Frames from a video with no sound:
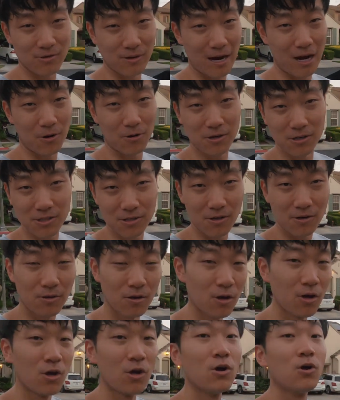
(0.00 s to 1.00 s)
to an hour or so.
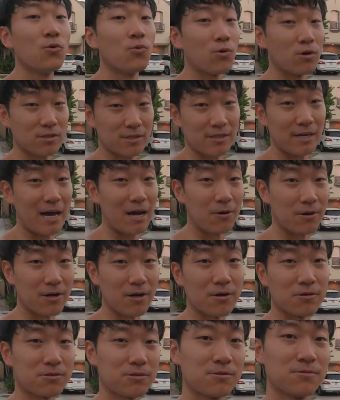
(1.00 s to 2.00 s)
We'll see how it
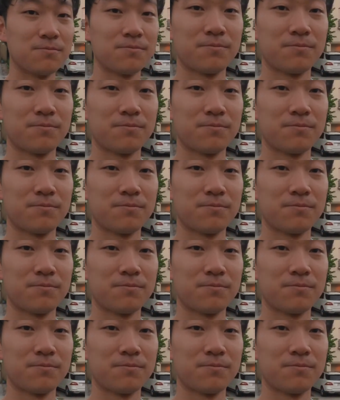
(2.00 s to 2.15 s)
goes.